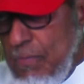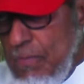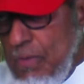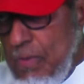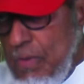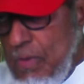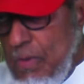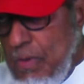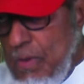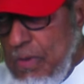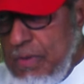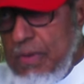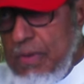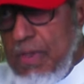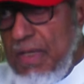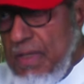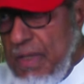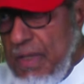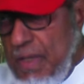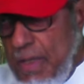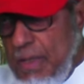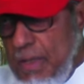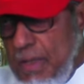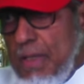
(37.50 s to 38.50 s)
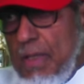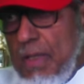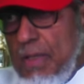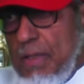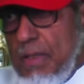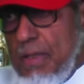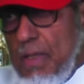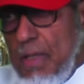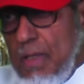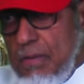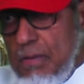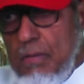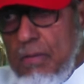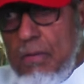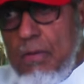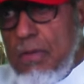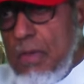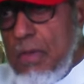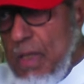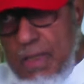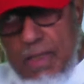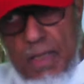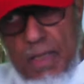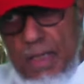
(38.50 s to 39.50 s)
In
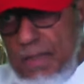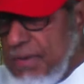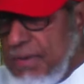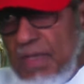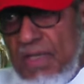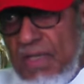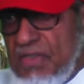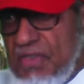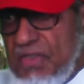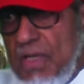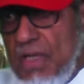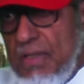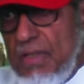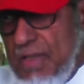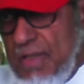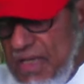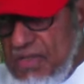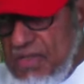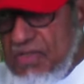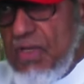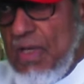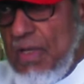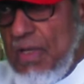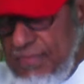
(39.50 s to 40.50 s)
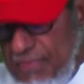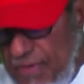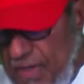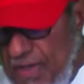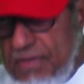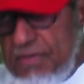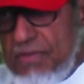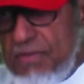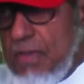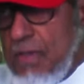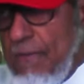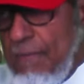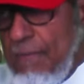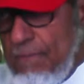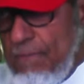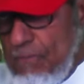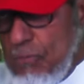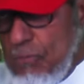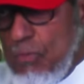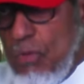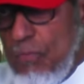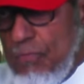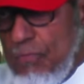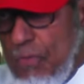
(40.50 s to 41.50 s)
infrastructure, in national first
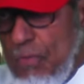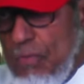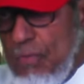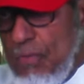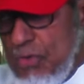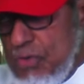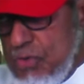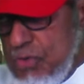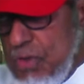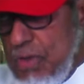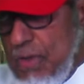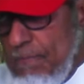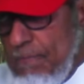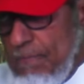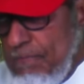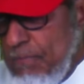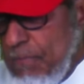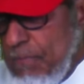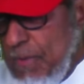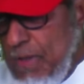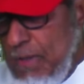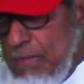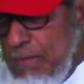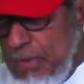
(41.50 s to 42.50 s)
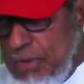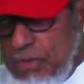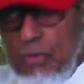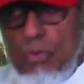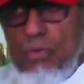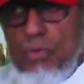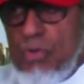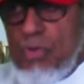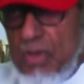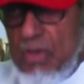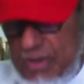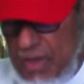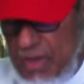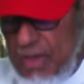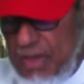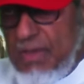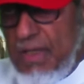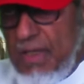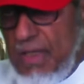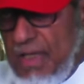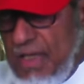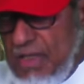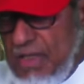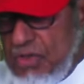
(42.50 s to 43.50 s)
foremost, but also in the
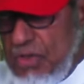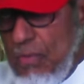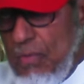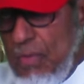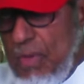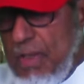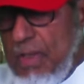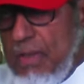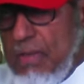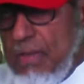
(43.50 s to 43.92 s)
international one.